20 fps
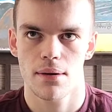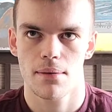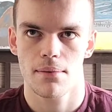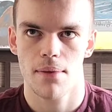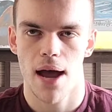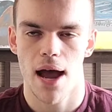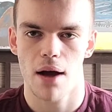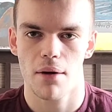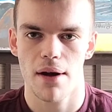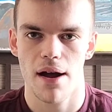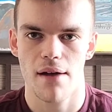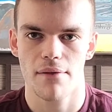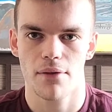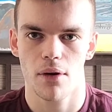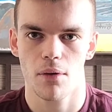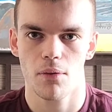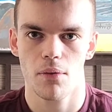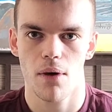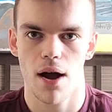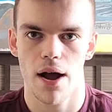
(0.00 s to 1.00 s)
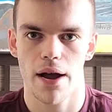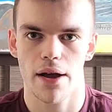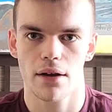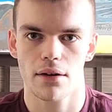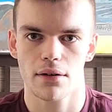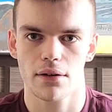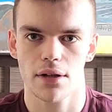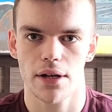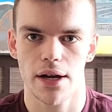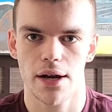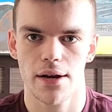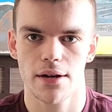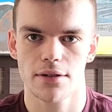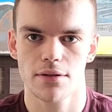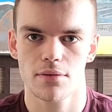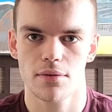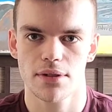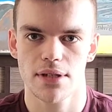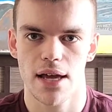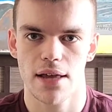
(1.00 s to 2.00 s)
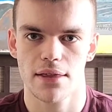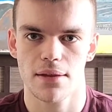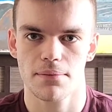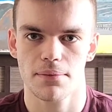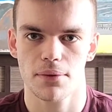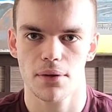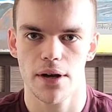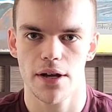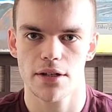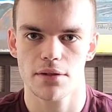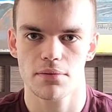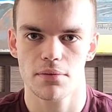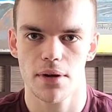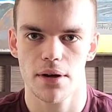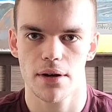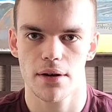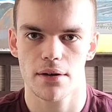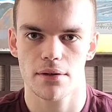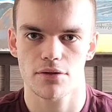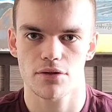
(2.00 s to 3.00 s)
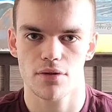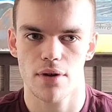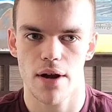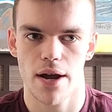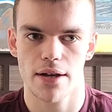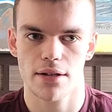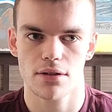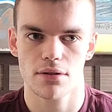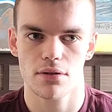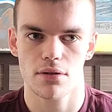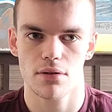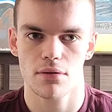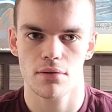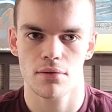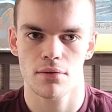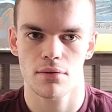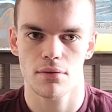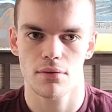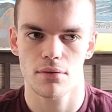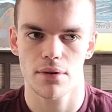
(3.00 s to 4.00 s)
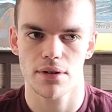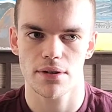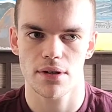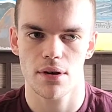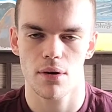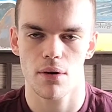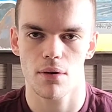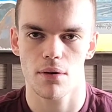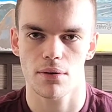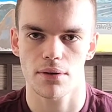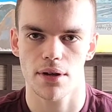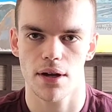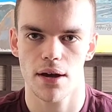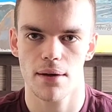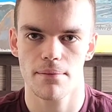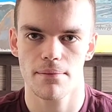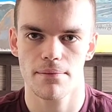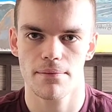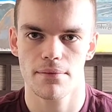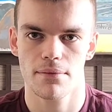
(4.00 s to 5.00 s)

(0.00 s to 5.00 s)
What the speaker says: However, while Clarence was at the place where Drexel was holed up,